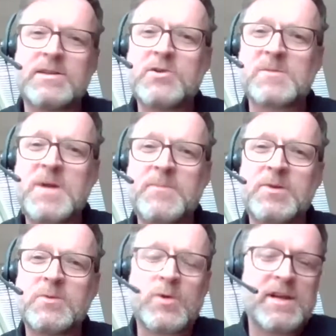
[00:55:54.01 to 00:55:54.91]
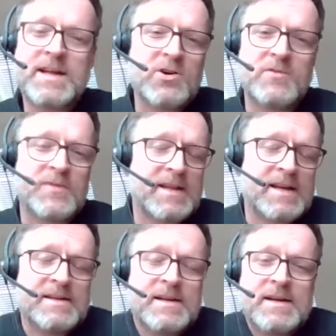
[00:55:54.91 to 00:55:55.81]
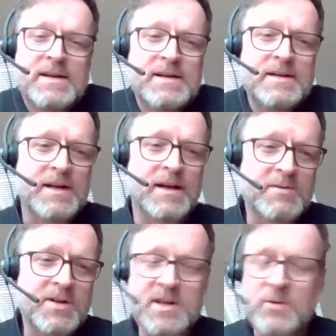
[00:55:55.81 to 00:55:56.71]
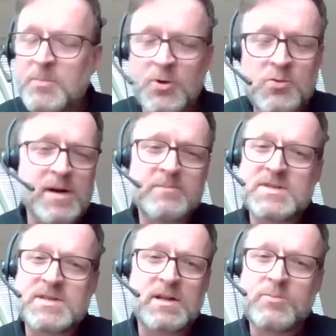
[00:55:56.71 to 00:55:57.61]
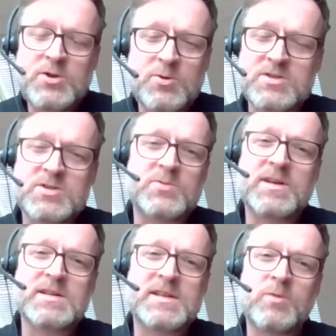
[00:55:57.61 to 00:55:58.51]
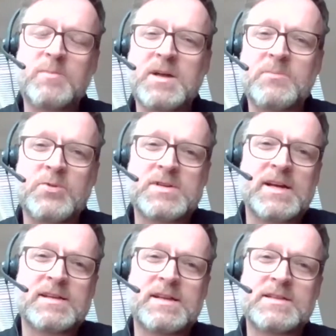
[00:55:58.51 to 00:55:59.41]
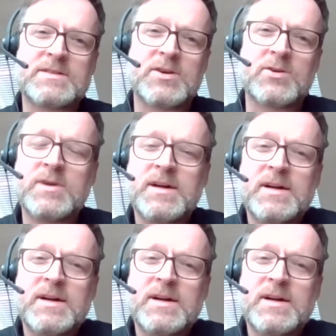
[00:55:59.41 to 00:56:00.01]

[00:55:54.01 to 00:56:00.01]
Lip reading: Loads of people were laid off, and then there were programs, there were new industries that were being put in, and so